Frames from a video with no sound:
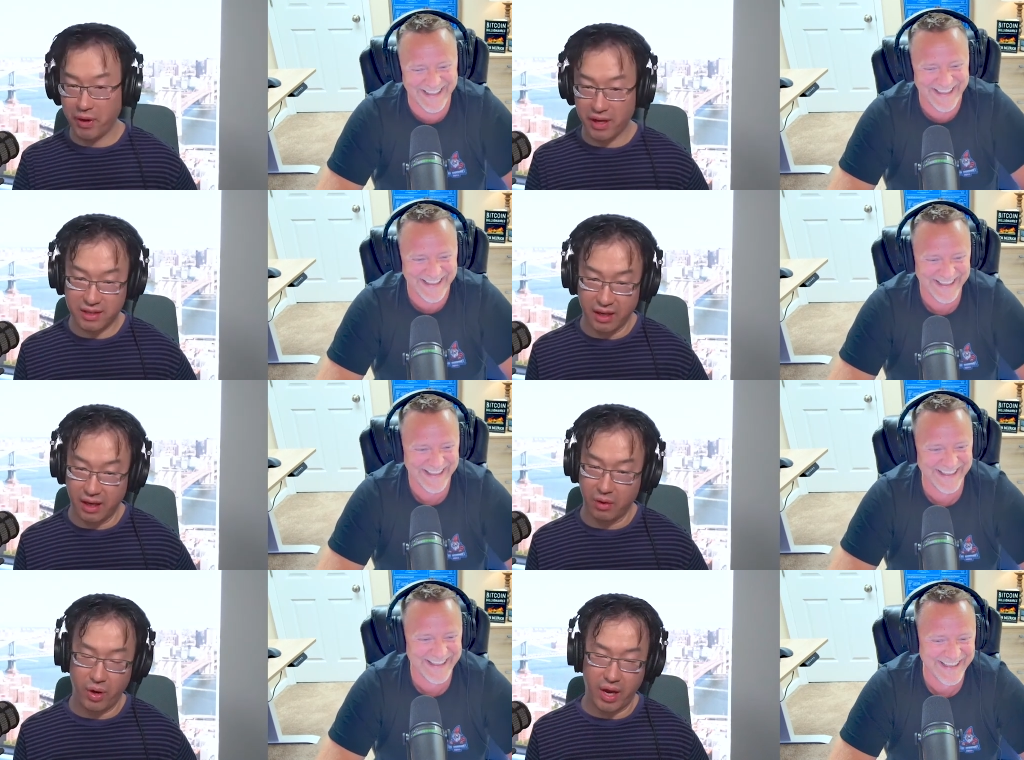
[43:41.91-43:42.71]
Speaker 1: exciting.
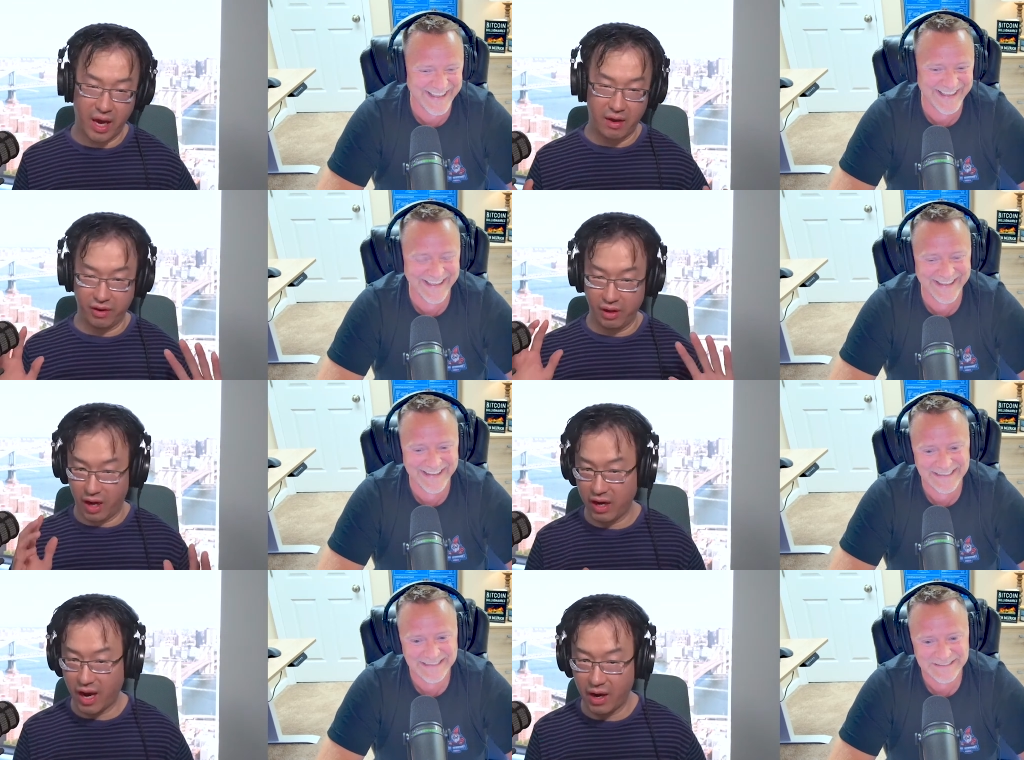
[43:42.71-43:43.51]
We have a lot of
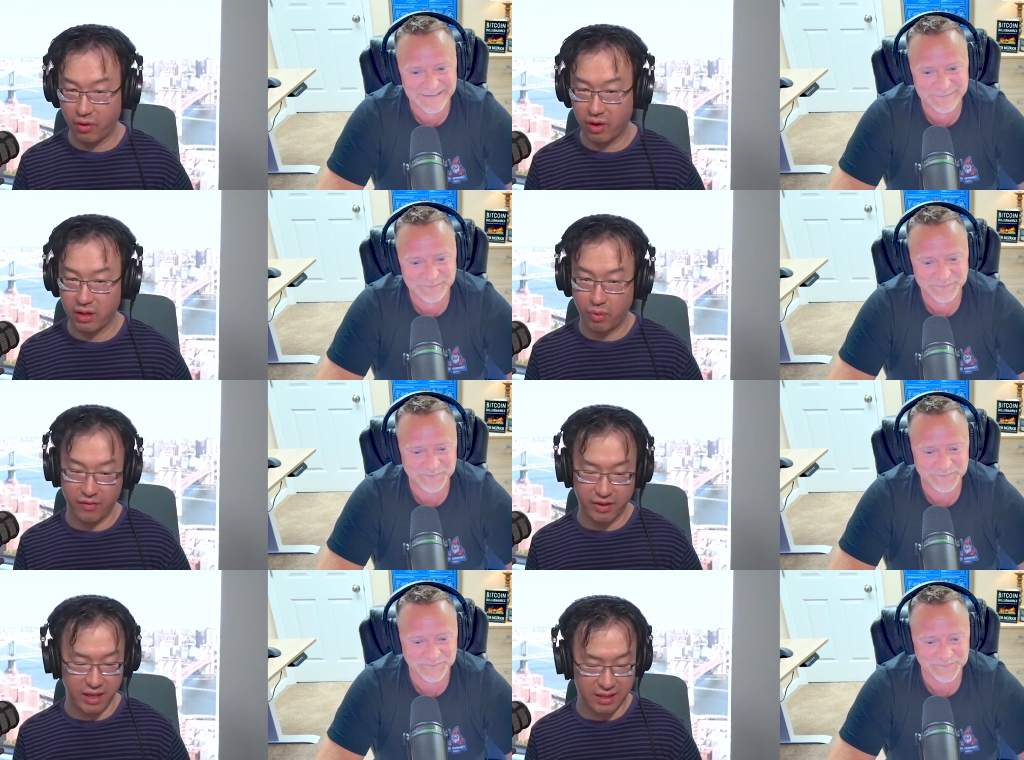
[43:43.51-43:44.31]
algorithm. We have a
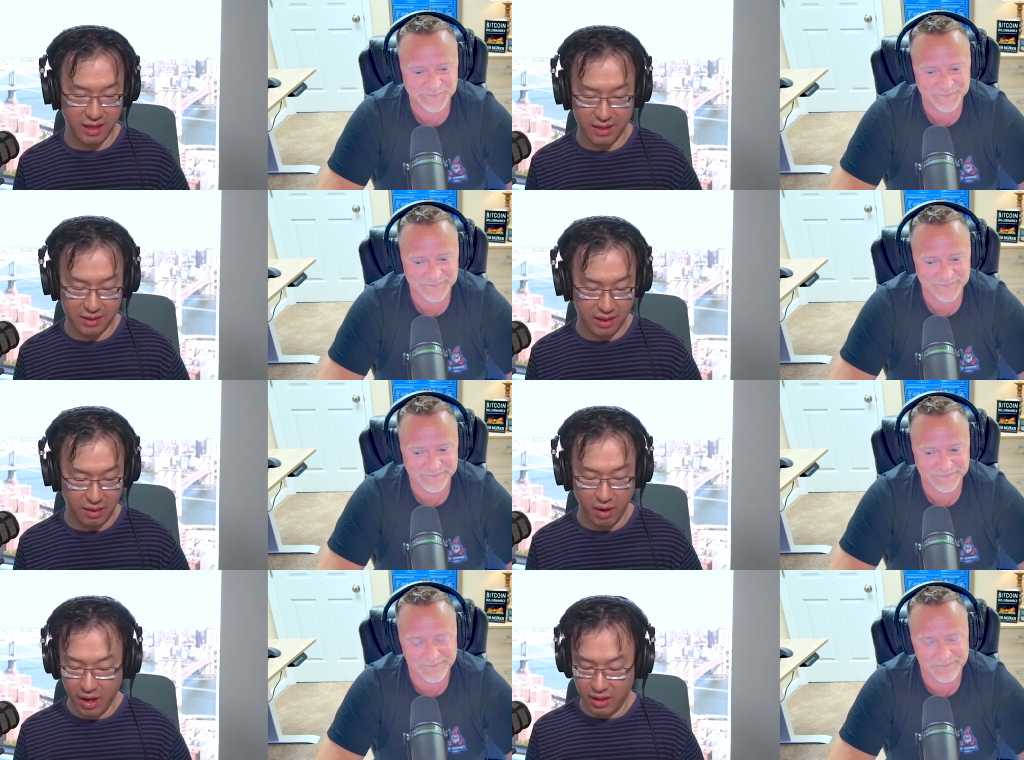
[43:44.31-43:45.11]
data science team
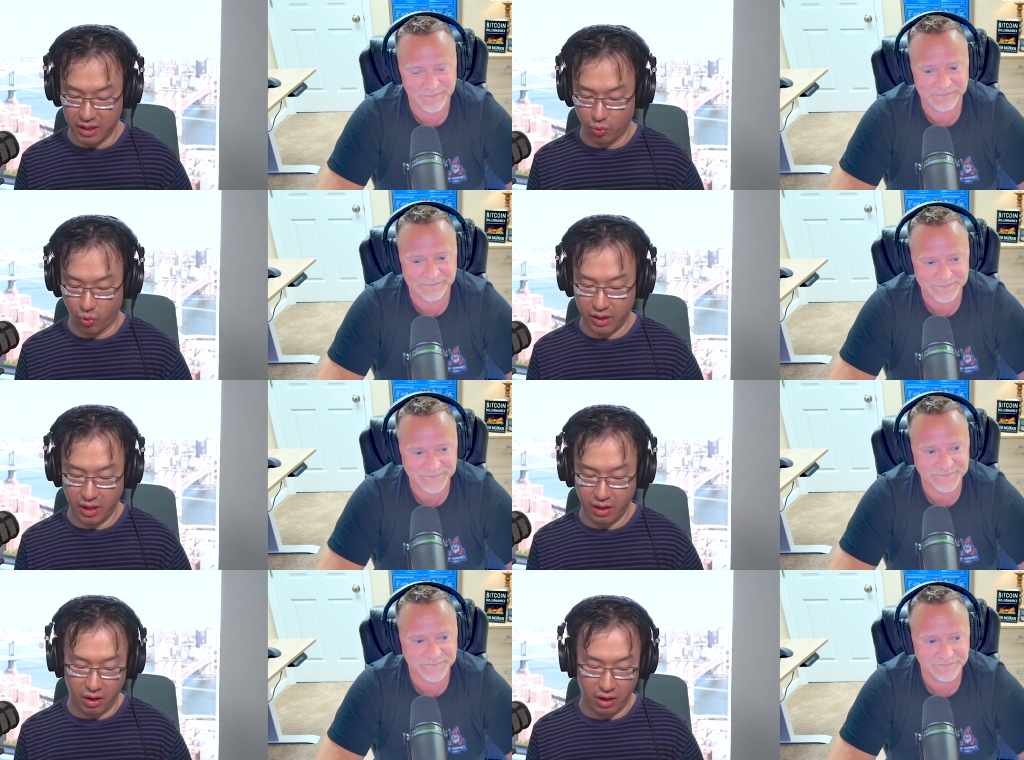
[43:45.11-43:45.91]
that's working
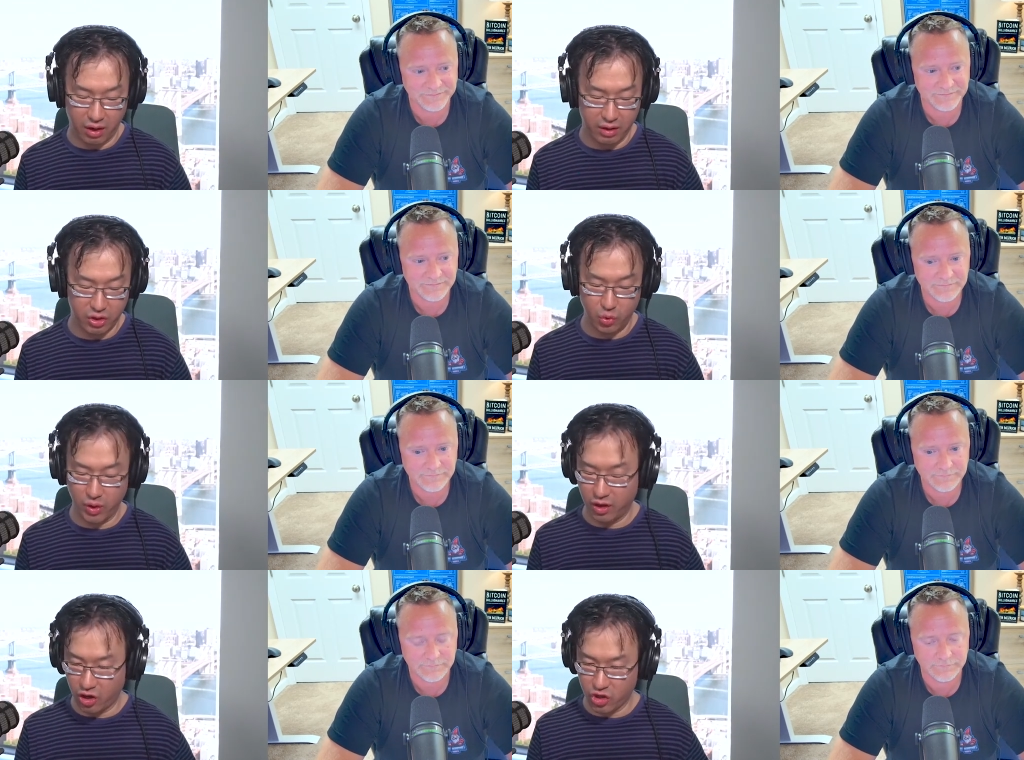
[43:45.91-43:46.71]
on doing
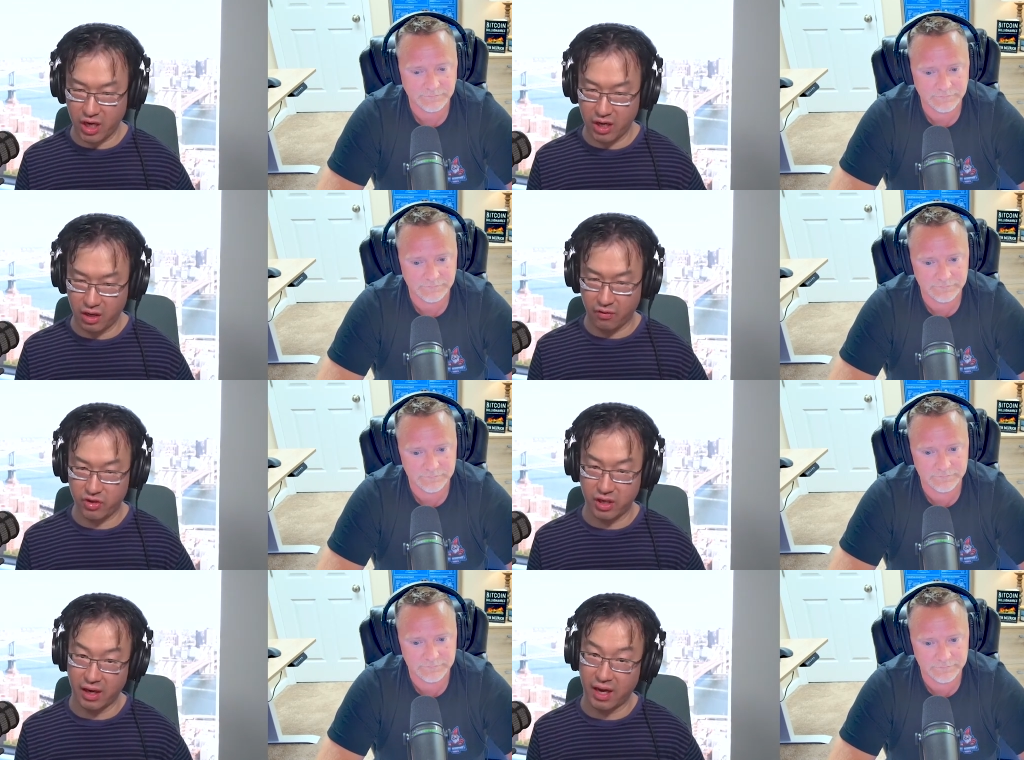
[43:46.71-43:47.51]
on-chain and off-chain
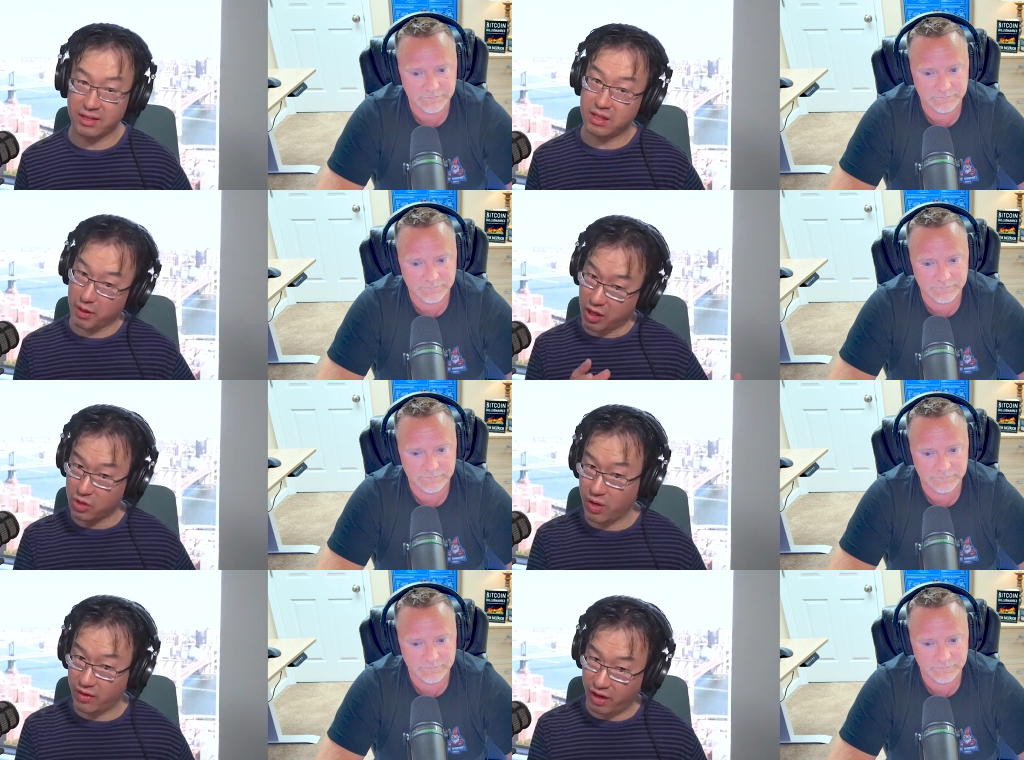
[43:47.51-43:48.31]
analysis. Because we
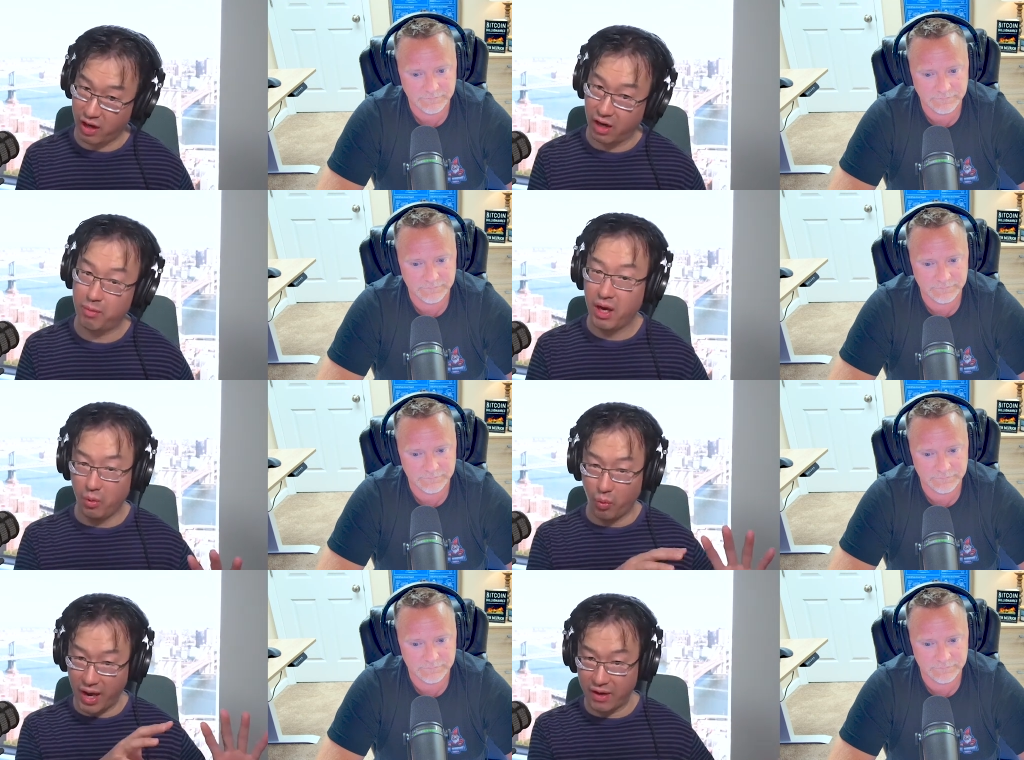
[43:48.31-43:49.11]
have a hub, we
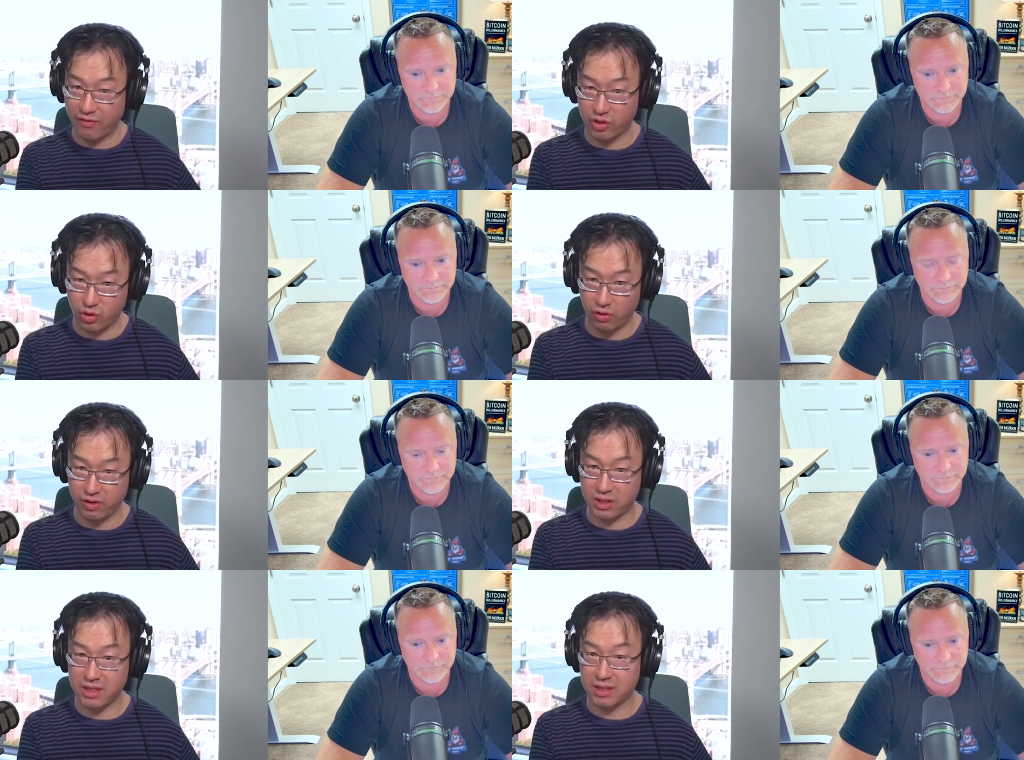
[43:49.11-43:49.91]
have a service
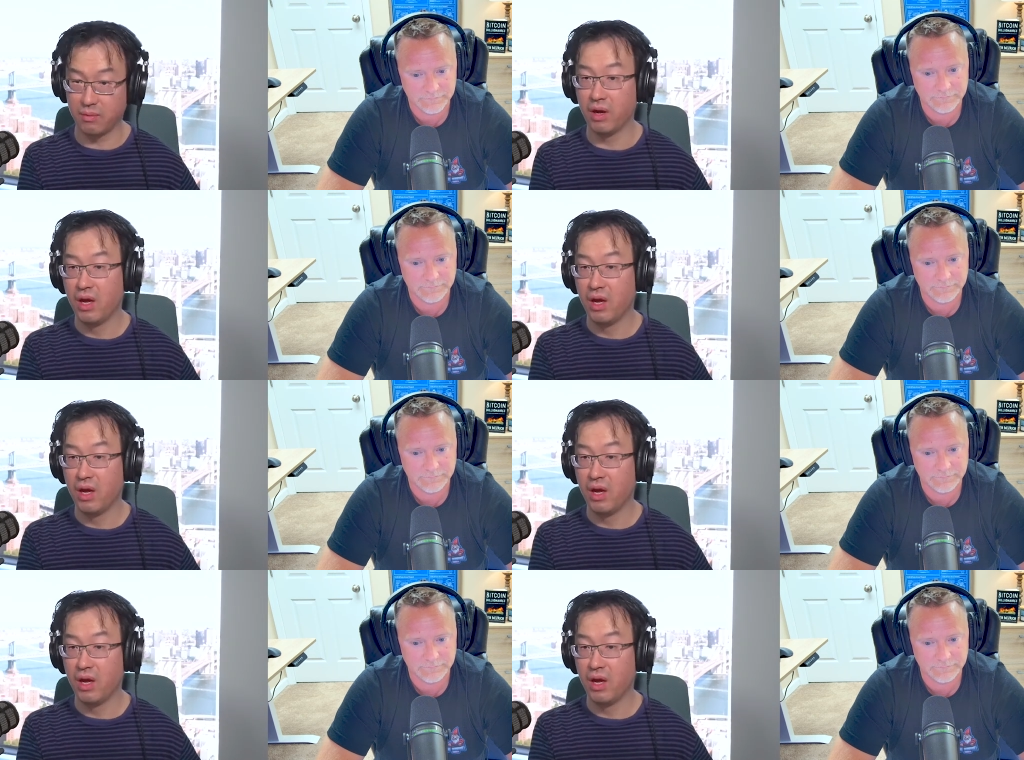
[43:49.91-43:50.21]
system.